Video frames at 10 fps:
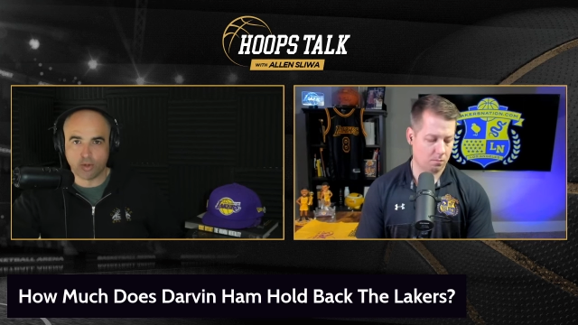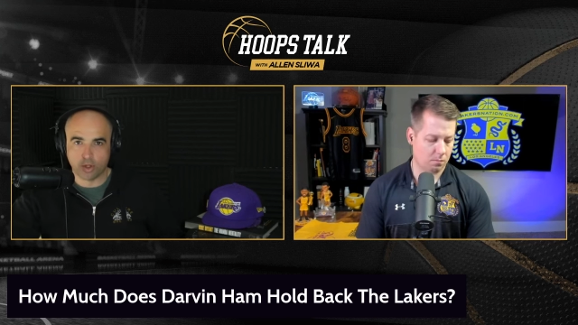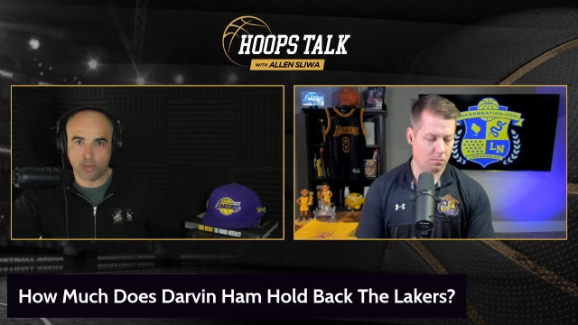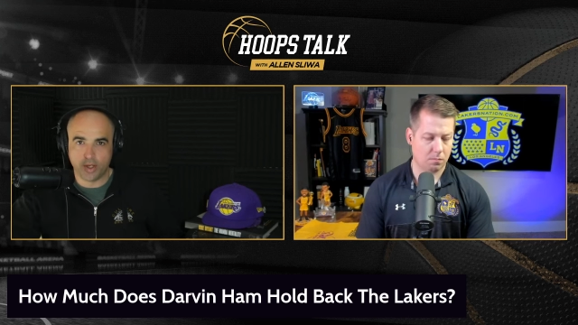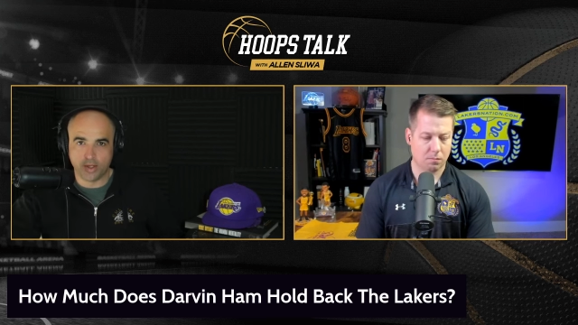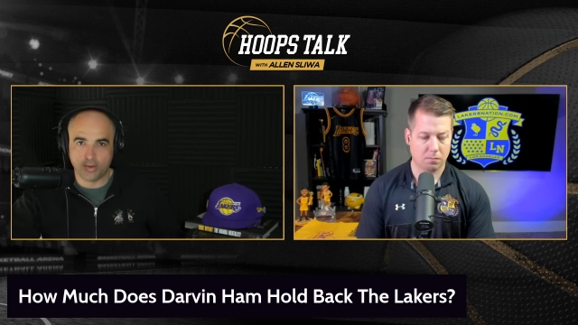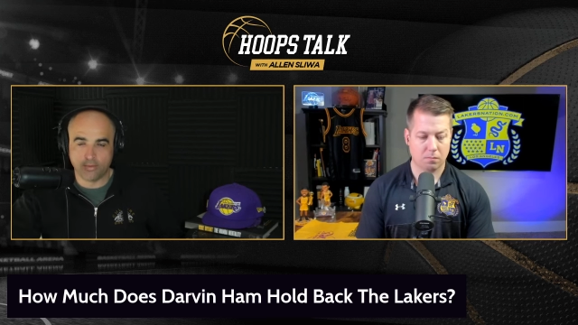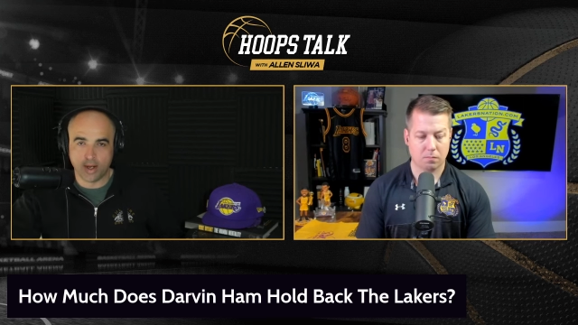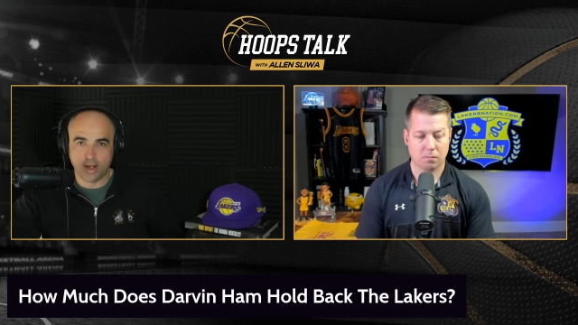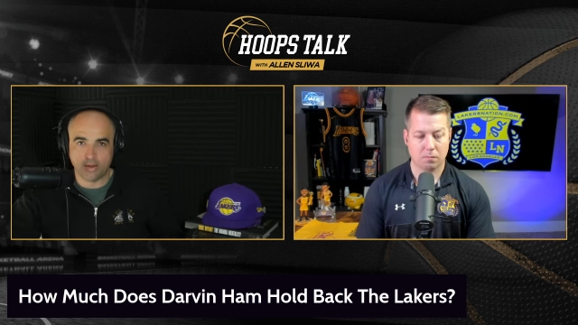Speaker 1: opinion,
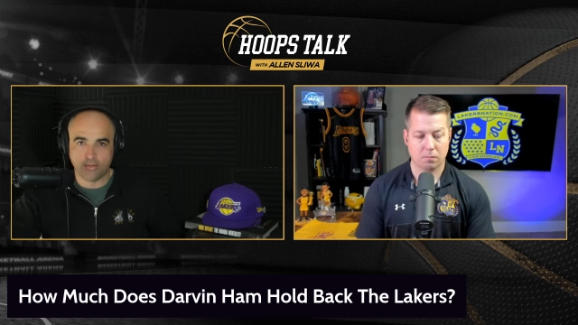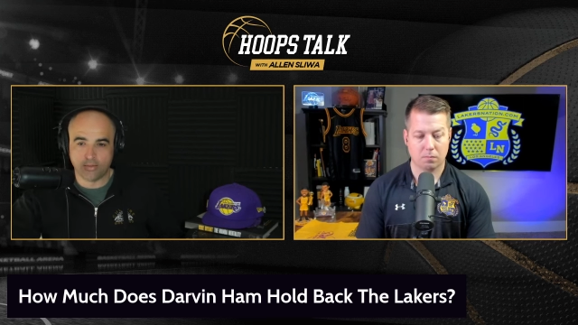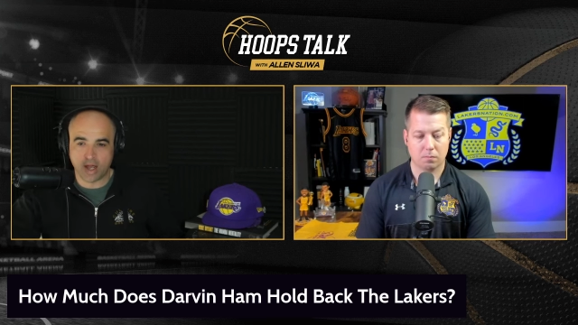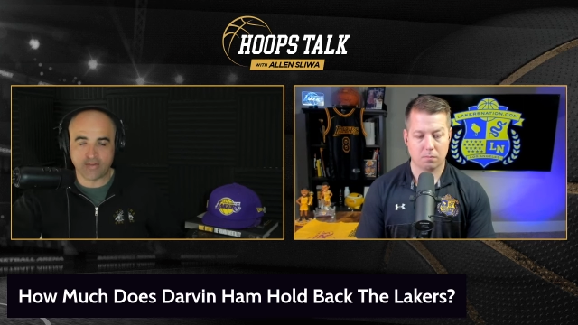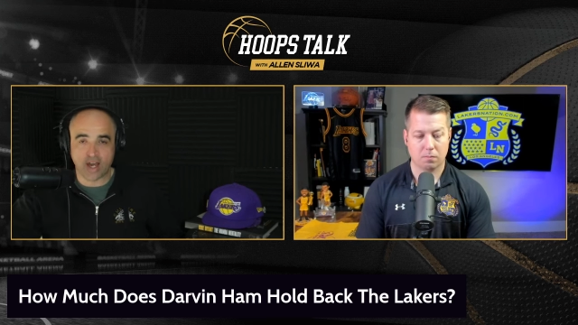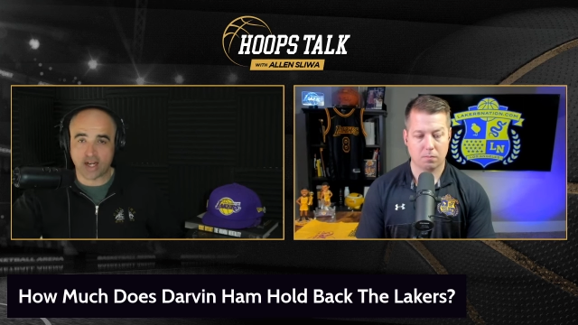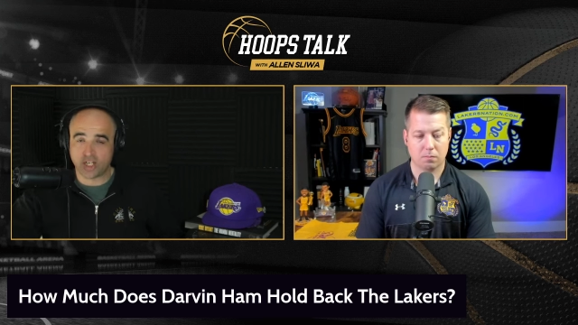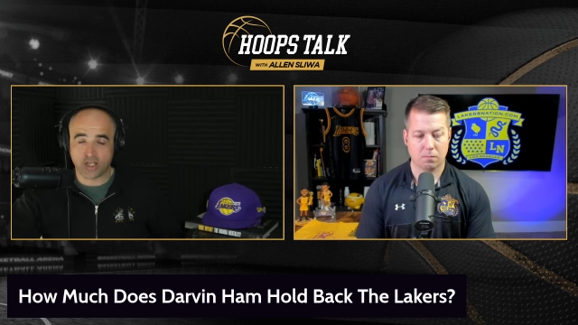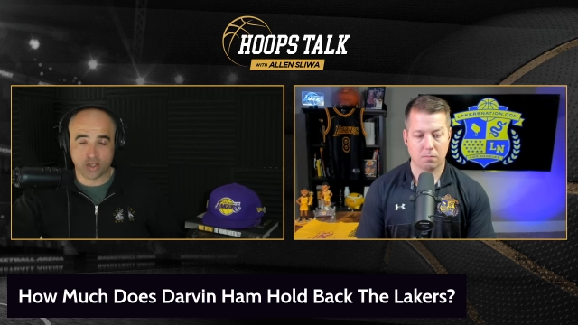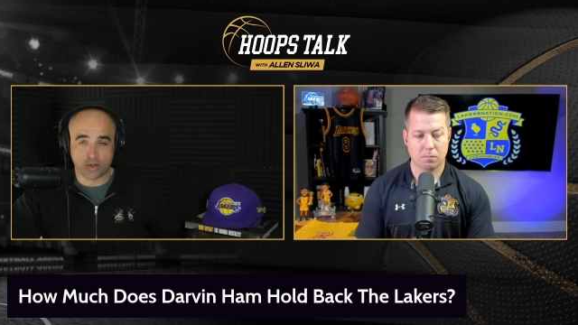and I've got a
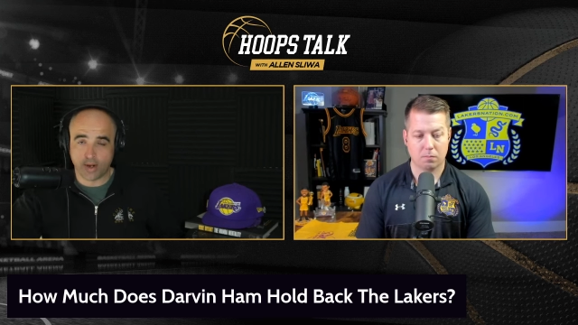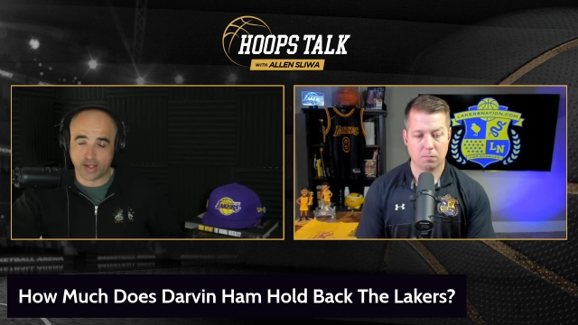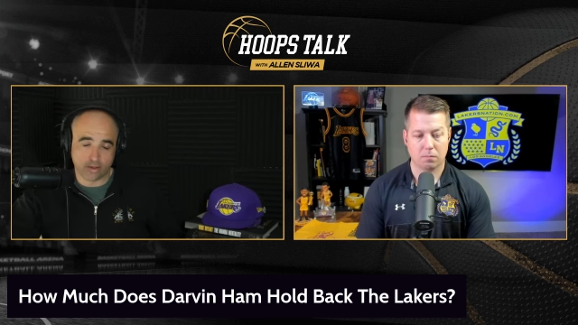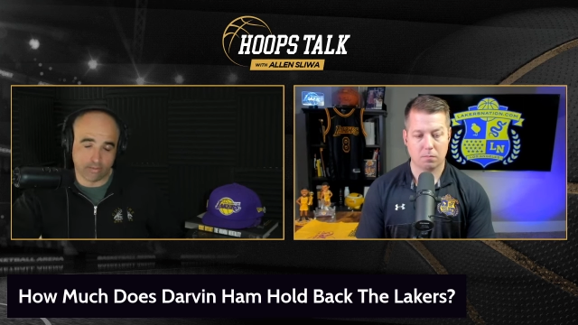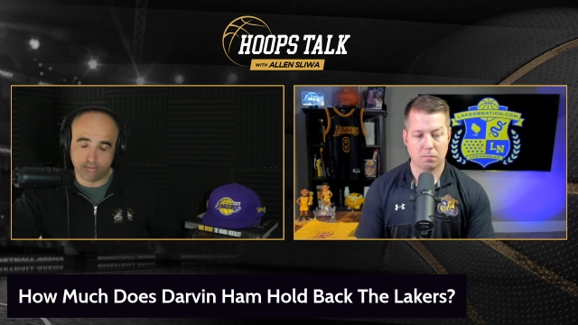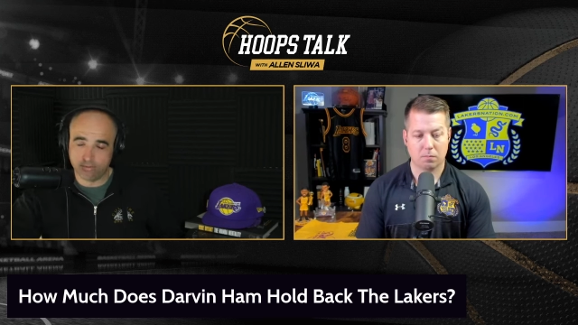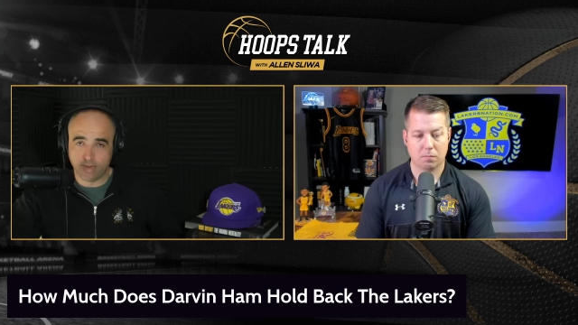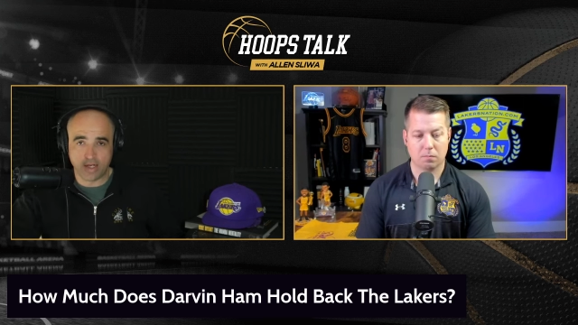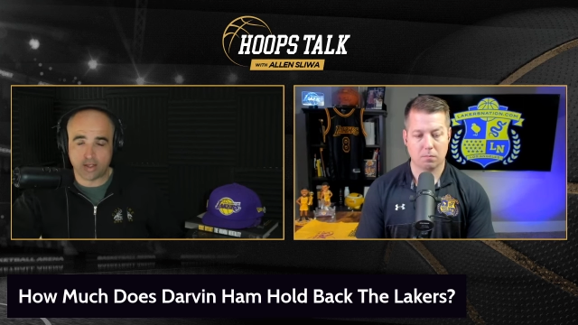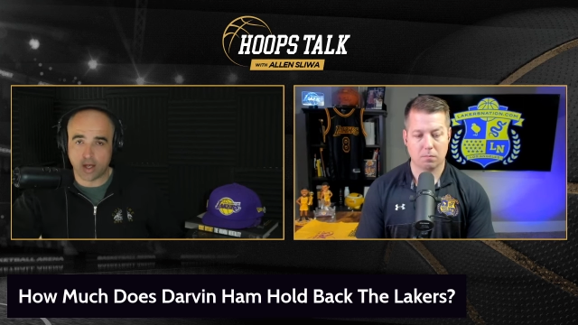chance to interact him
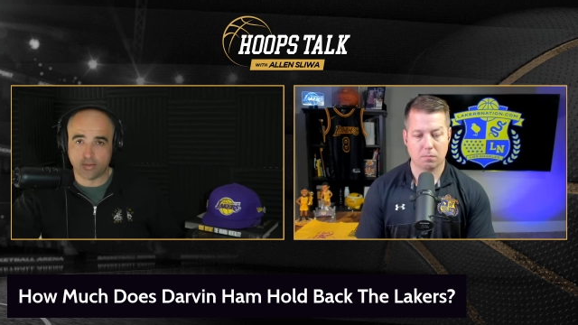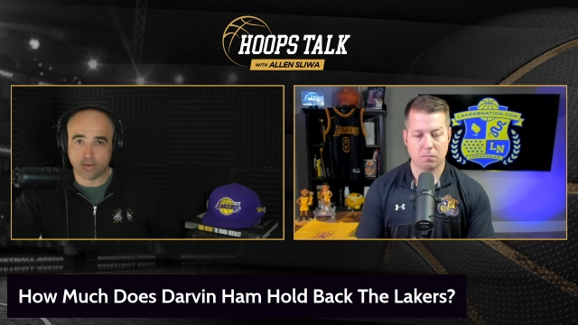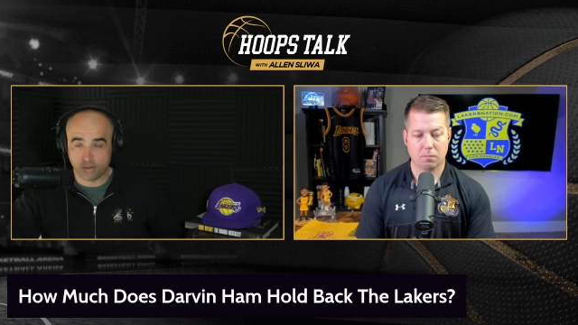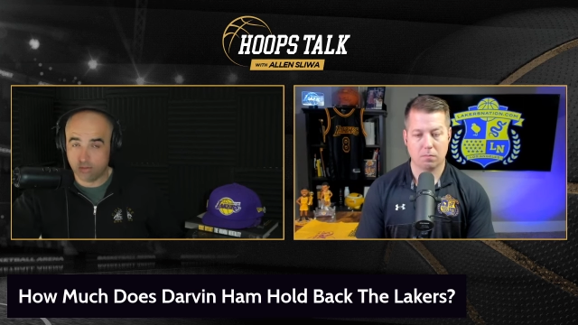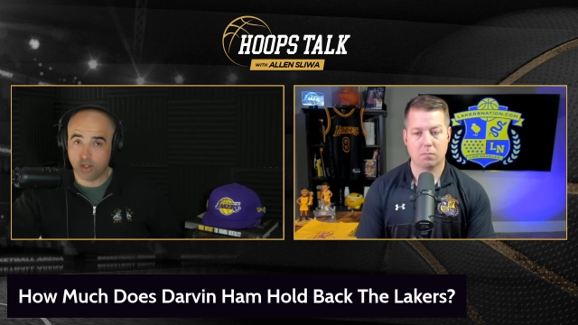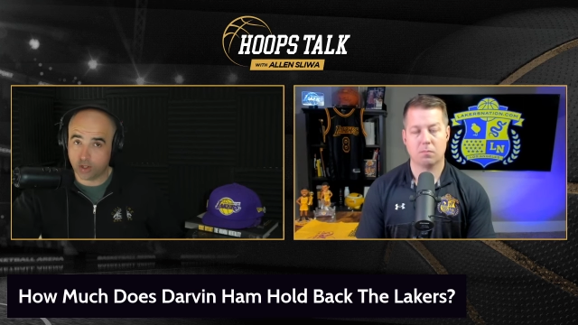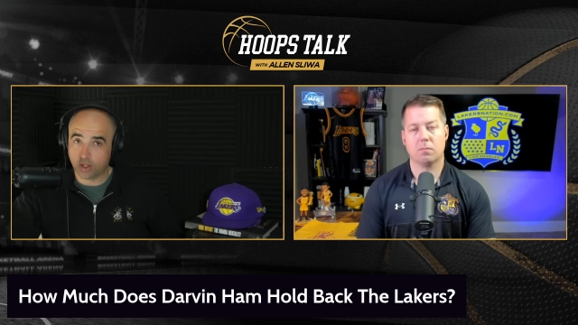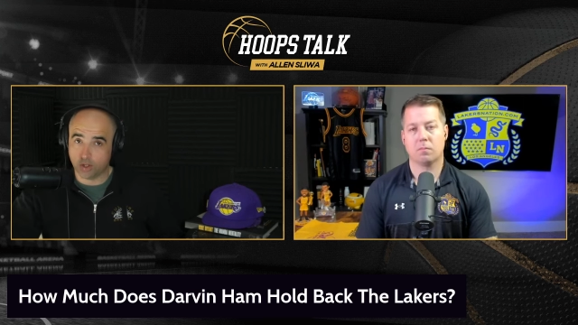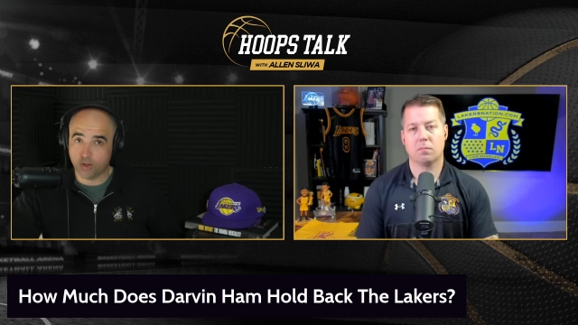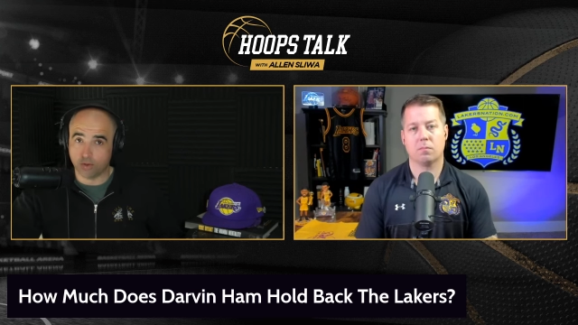many times. He's a
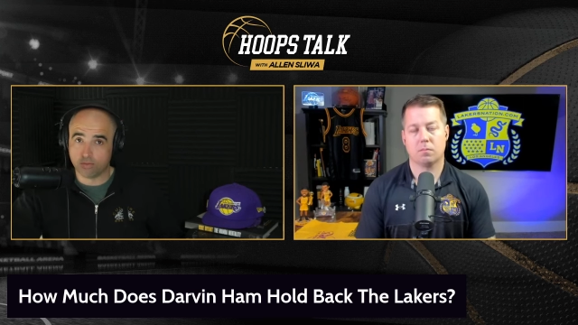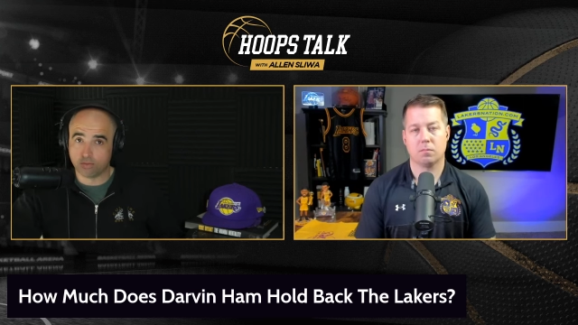good dude.